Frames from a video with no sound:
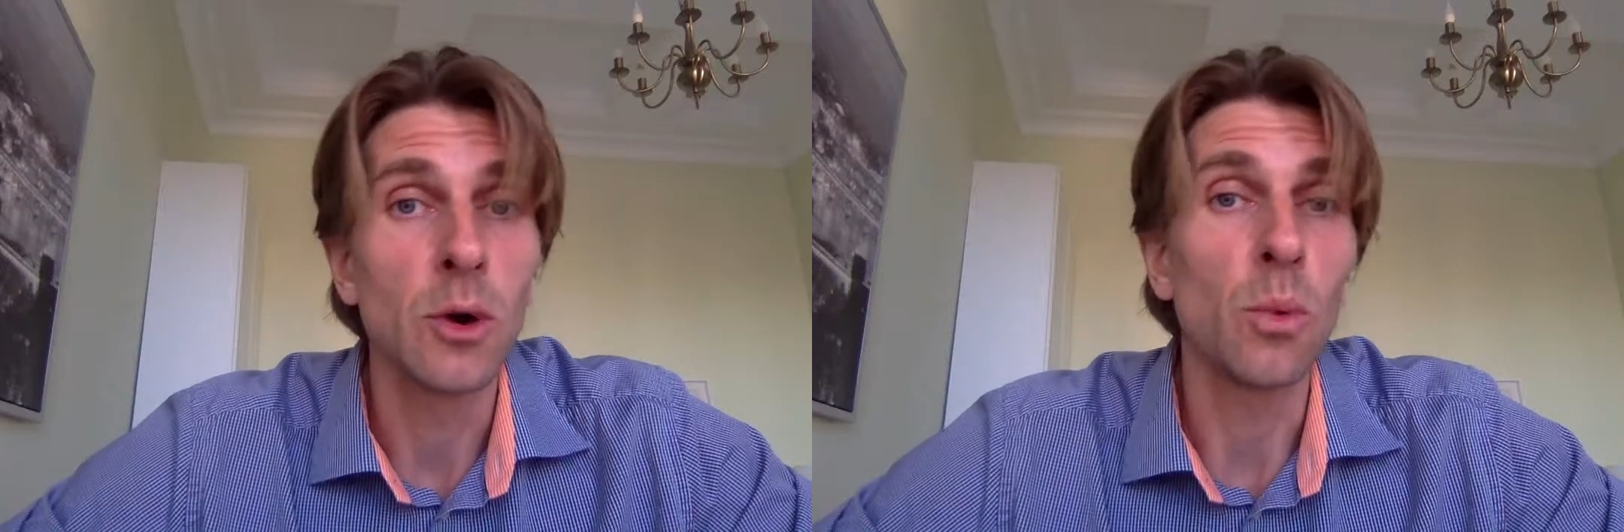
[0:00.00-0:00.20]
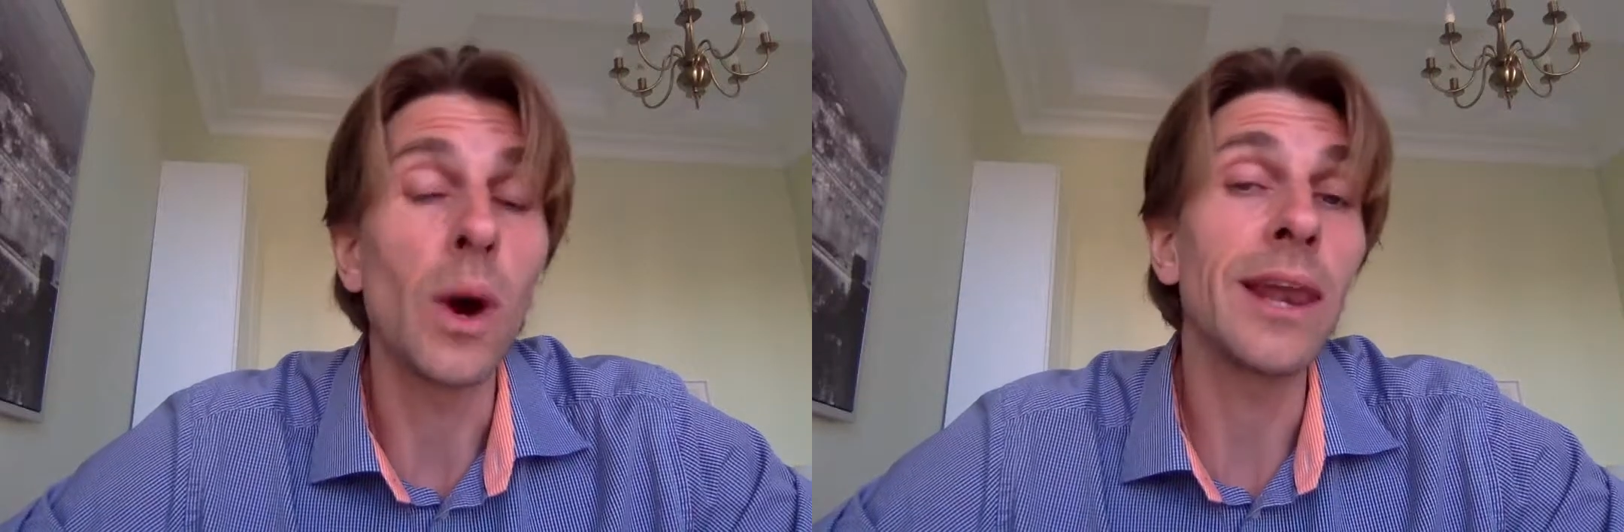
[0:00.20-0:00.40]

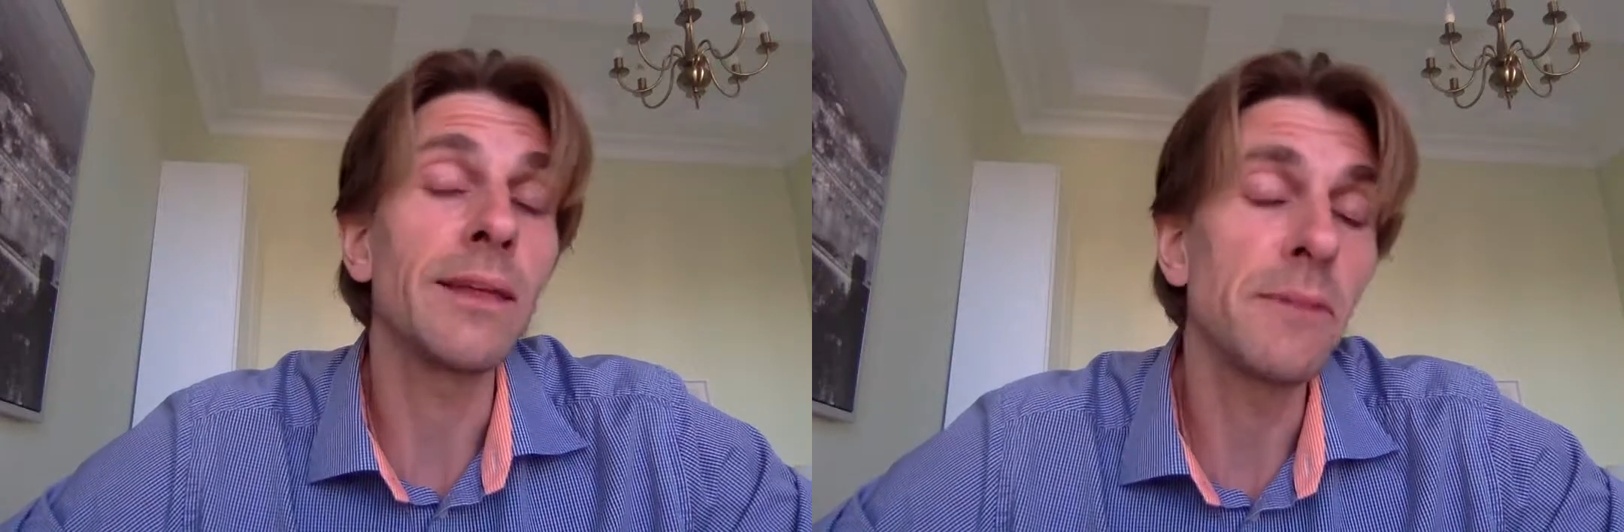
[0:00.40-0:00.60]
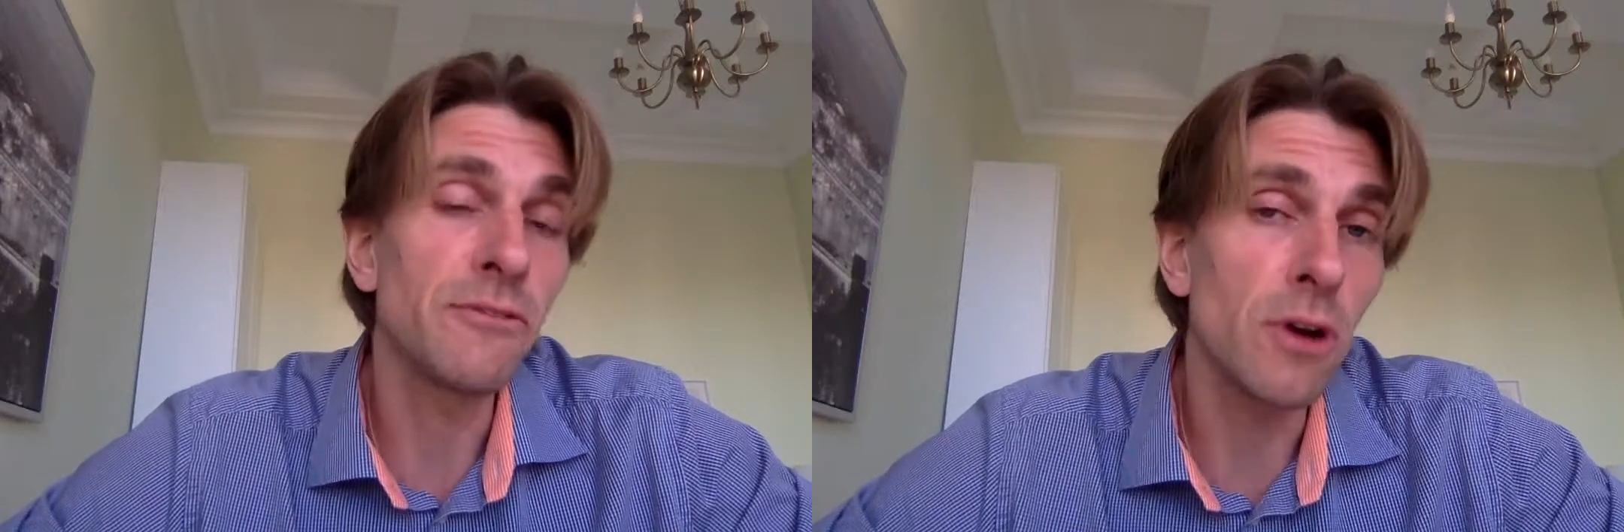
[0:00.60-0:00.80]
while
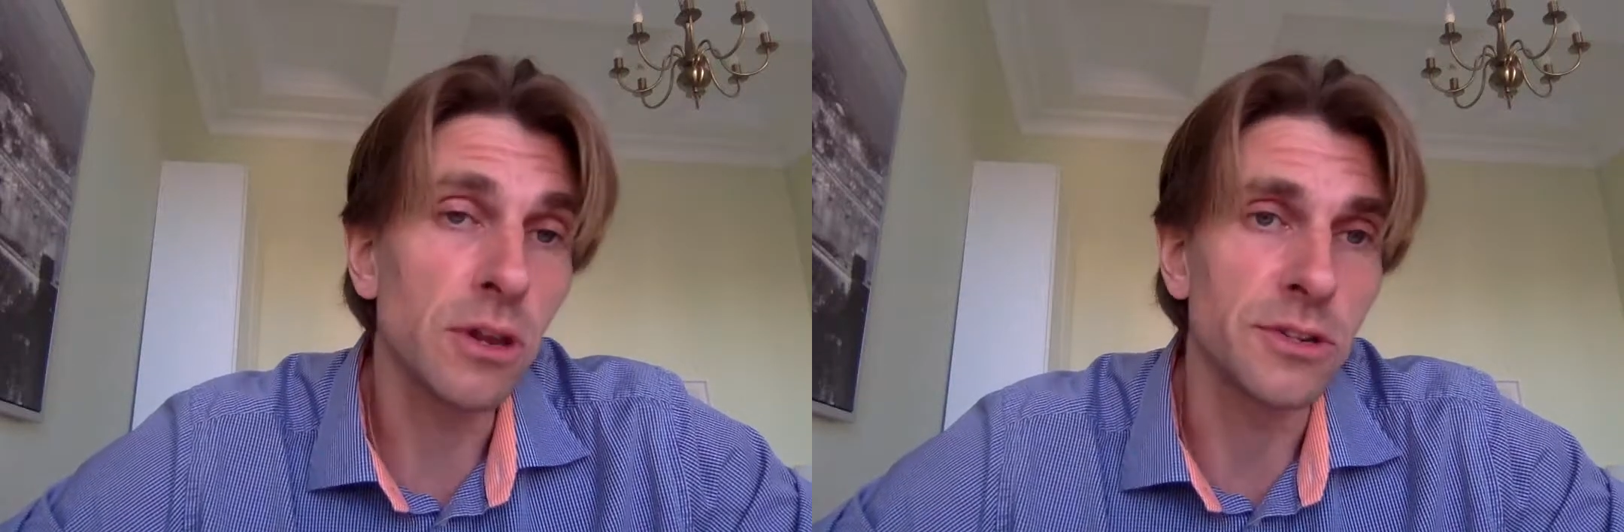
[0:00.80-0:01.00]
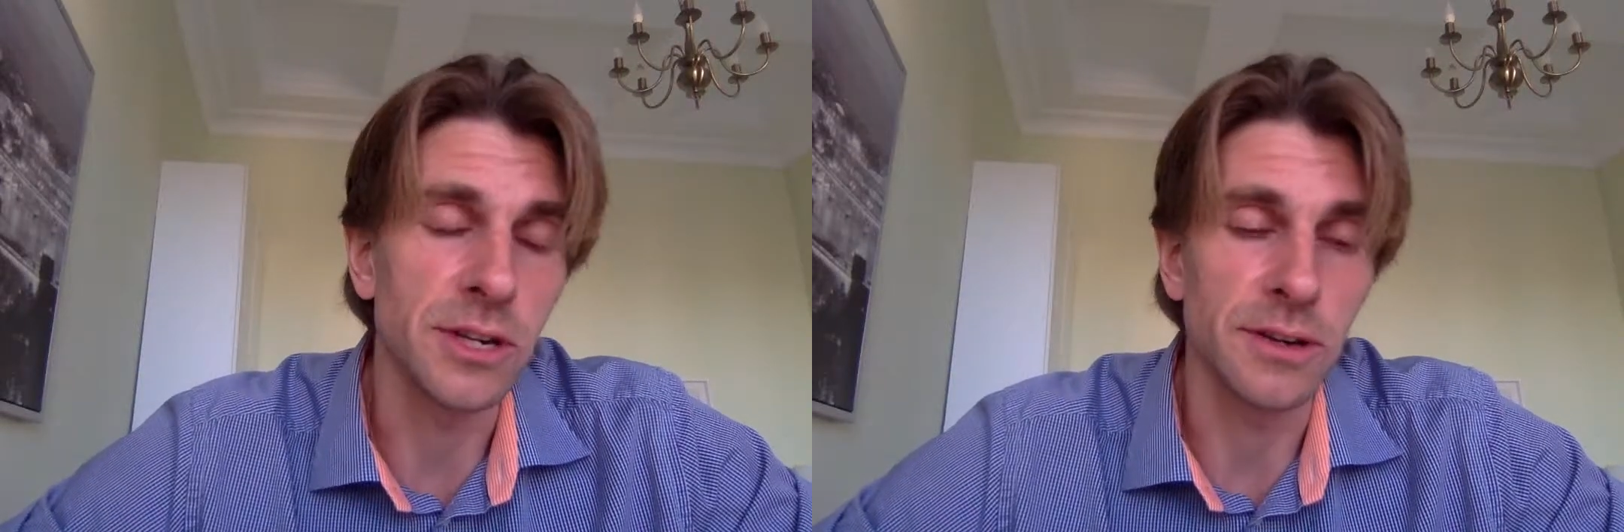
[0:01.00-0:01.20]
in
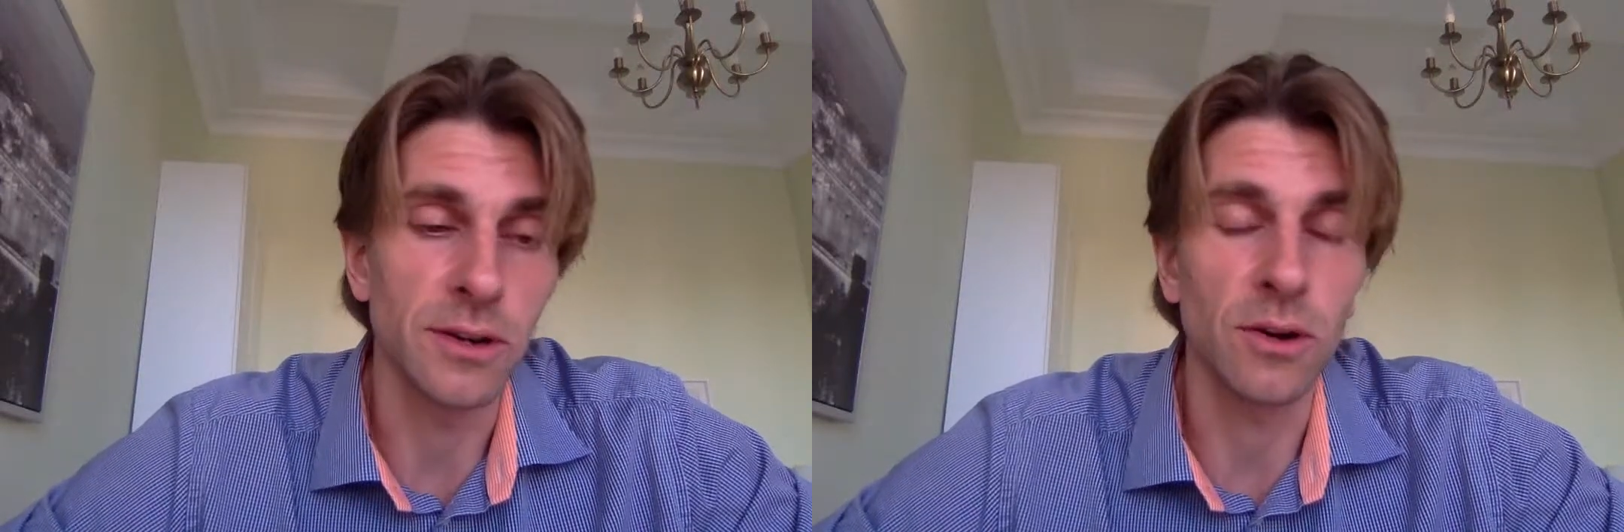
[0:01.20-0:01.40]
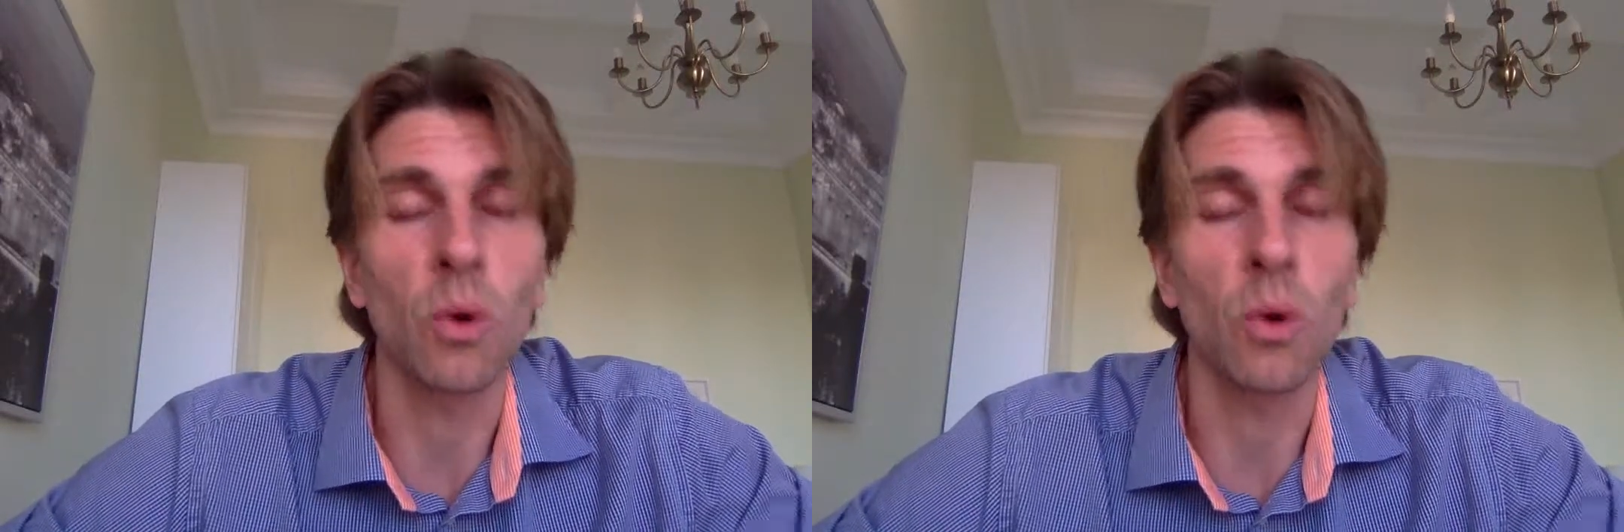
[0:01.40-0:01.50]
mythology,